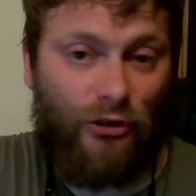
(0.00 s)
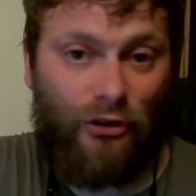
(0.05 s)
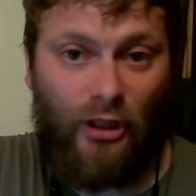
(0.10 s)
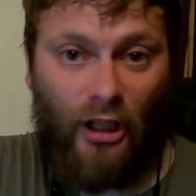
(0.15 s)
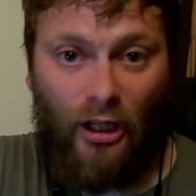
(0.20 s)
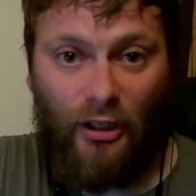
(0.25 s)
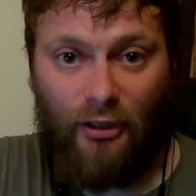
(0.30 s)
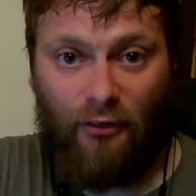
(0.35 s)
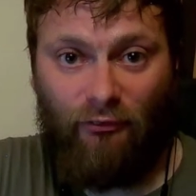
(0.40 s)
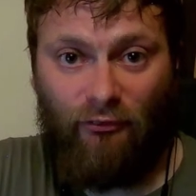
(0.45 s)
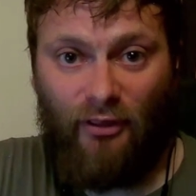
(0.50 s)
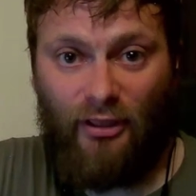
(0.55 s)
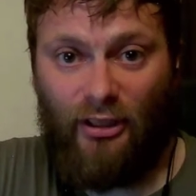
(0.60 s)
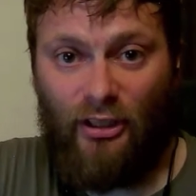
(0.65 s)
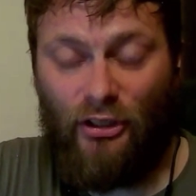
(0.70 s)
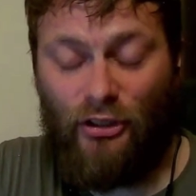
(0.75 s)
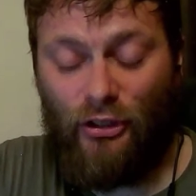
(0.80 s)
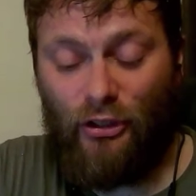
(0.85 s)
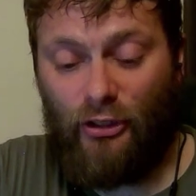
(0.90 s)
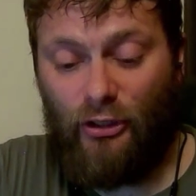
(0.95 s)
start to
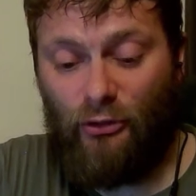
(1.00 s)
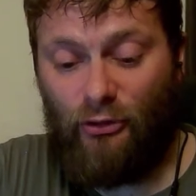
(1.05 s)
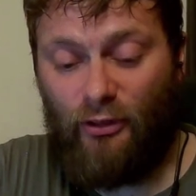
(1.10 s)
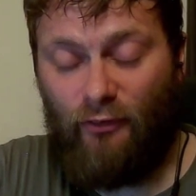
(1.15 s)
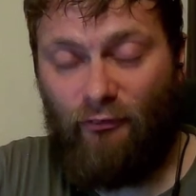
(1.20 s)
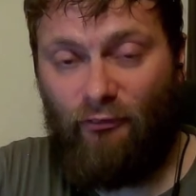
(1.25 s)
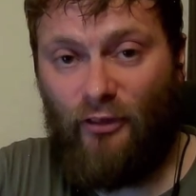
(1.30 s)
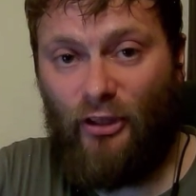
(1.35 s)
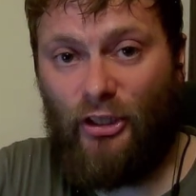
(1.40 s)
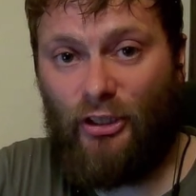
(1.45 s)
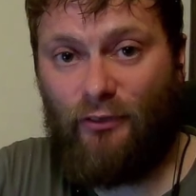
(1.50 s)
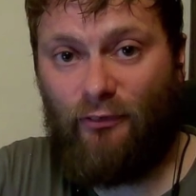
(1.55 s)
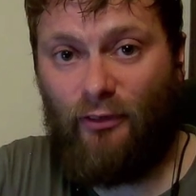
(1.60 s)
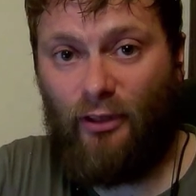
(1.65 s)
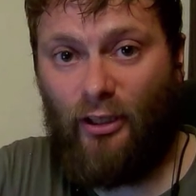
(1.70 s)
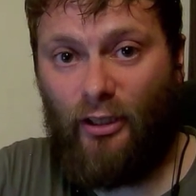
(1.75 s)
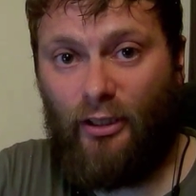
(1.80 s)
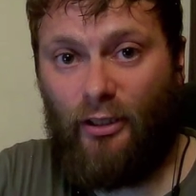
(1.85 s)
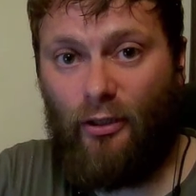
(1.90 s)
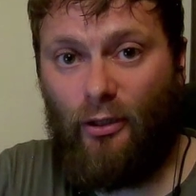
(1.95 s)
finish, including the first
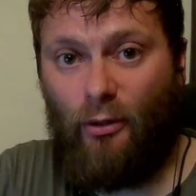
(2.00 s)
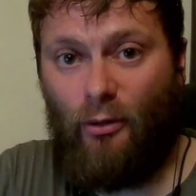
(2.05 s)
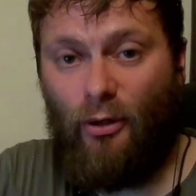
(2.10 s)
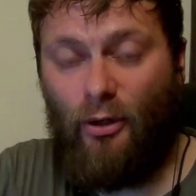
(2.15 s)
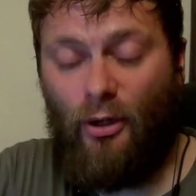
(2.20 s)
flight,